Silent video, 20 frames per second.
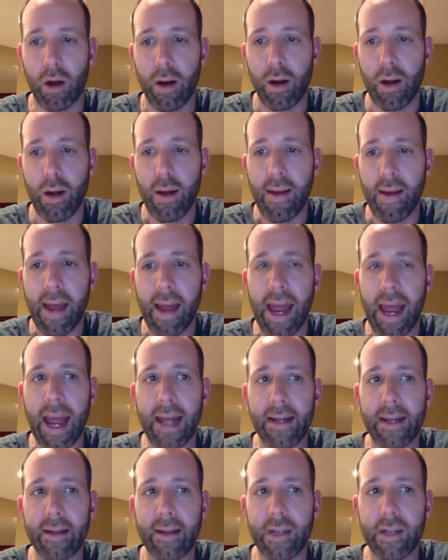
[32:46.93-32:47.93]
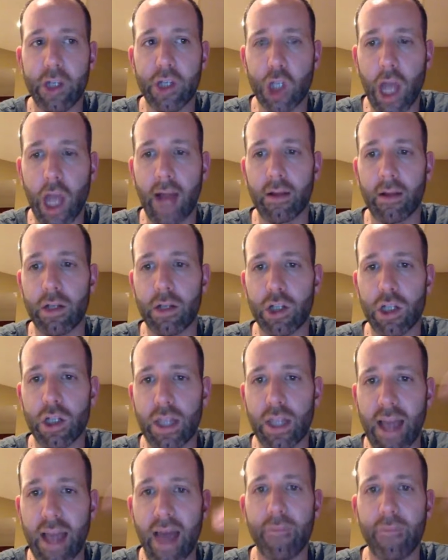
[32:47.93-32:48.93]
and the challenge, the
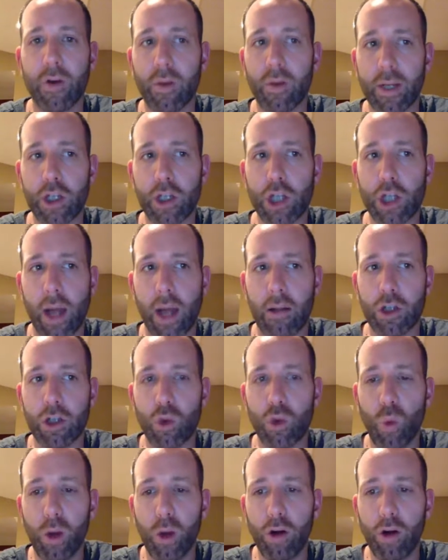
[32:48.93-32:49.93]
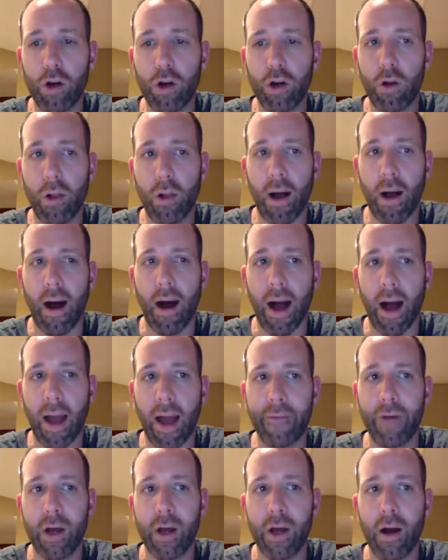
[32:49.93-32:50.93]
Evergreen Challenge, will go live
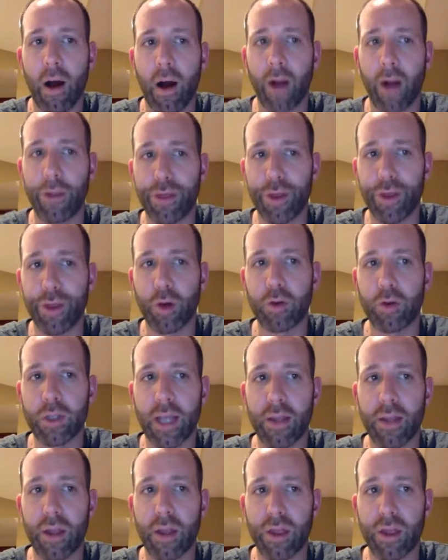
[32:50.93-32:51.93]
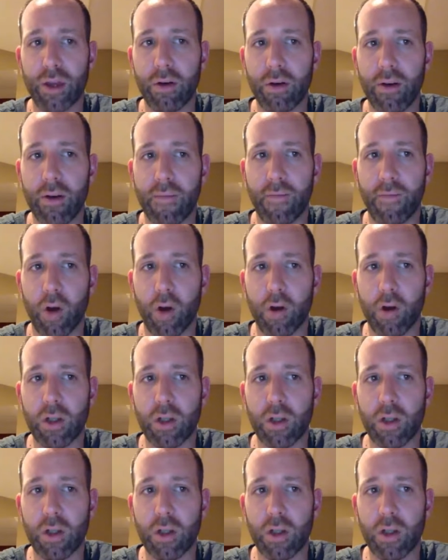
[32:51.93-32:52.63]
on Thursday the 31st.